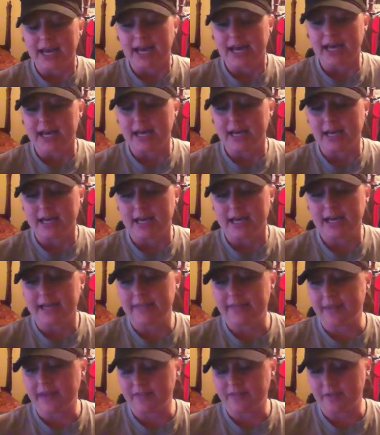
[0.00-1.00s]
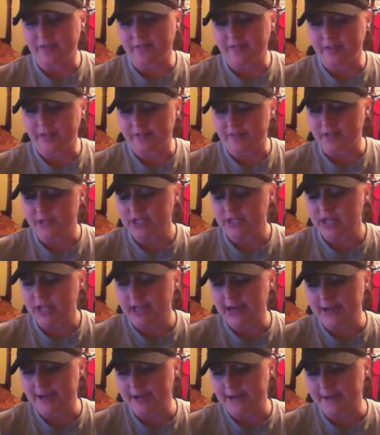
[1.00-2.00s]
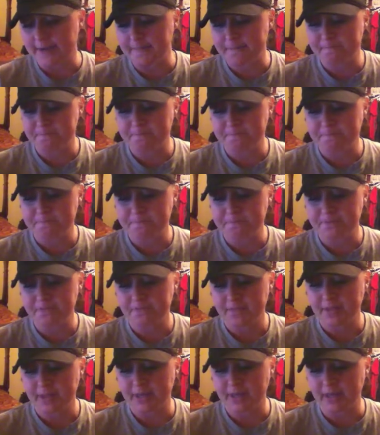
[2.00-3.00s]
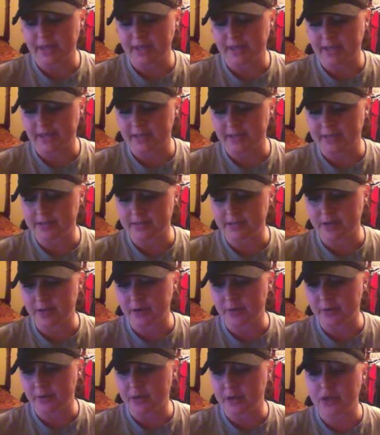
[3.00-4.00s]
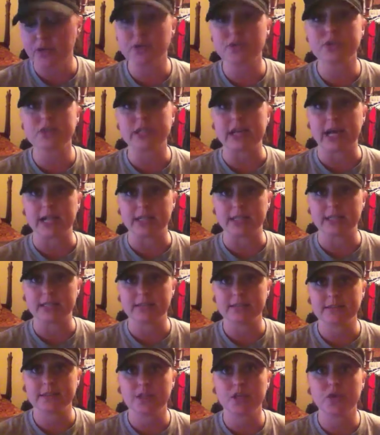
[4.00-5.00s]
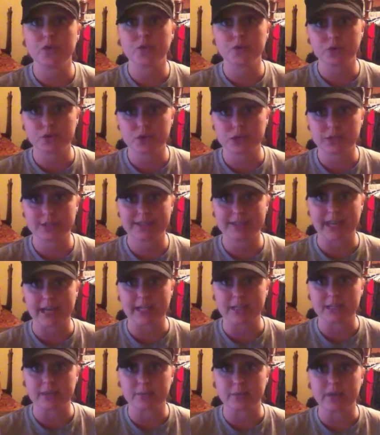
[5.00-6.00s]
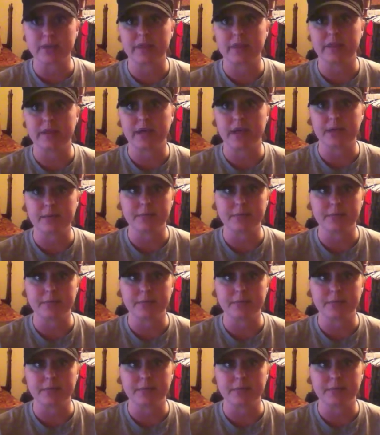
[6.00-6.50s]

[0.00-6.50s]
And they have all flavors. And so huge salad with